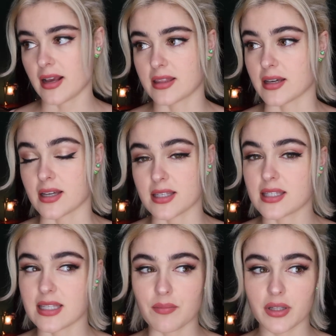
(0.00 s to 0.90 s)
the
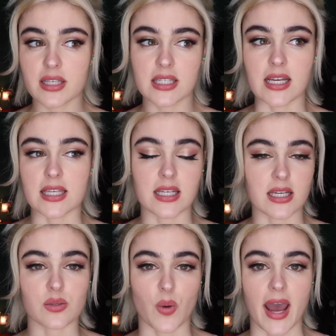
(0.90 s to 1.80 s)
simplest,
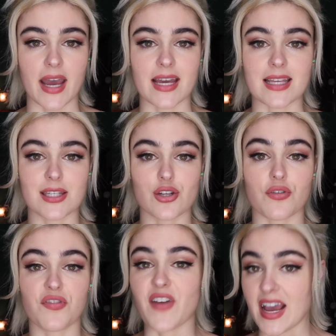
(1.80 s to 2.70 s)
easiest way is
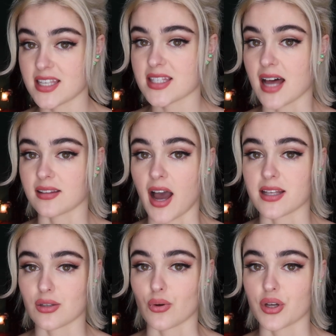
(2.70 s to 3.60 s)
to face that
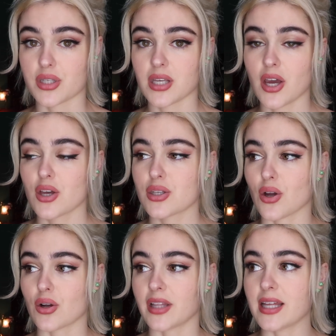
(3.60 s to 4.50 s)
light source.
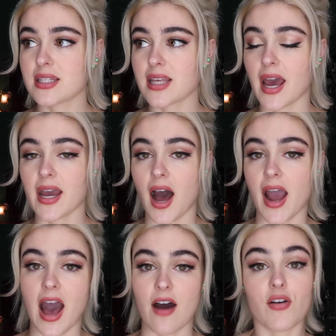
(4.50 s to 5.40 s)
So let's say I
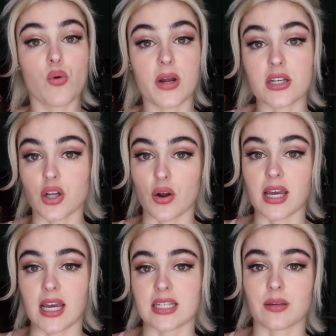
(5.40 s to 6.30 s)
have a window
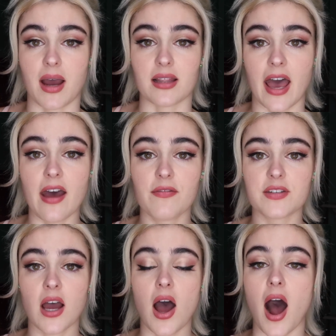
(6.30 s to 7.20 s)
here to my
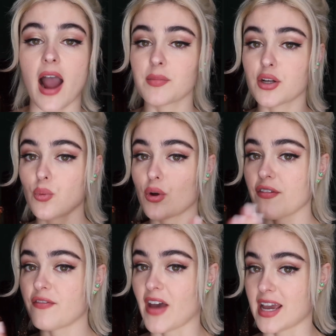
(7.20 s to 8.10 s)
left. I'm going to
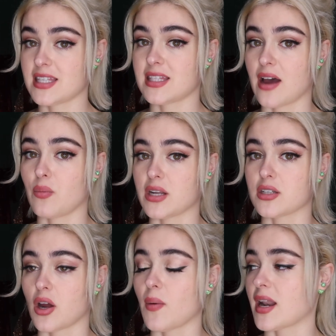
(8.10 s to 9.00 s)
want to face that
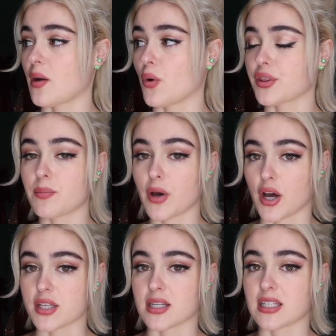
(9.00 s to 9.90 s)
window and I want the
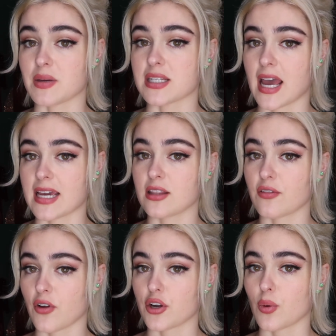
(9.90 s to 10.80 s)
person to be taking the
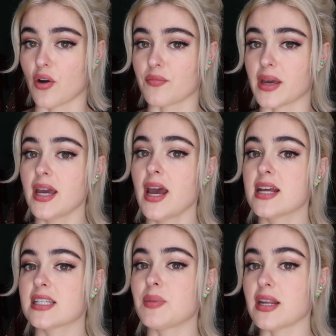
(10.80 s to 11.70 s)
photo of
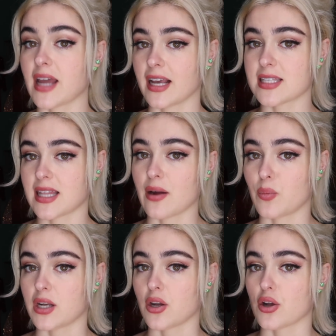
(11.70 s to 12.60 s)
me to be next to that
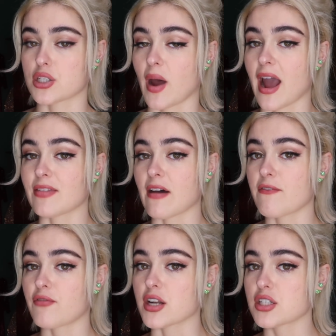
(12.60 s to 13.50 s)
window. So I have
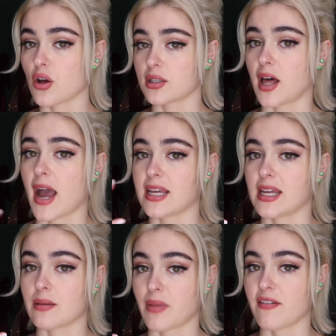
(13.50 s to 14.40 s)
that front-on light
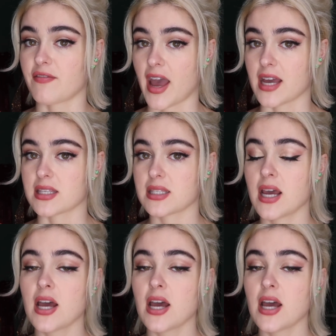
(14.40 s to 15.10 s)
hitting my face.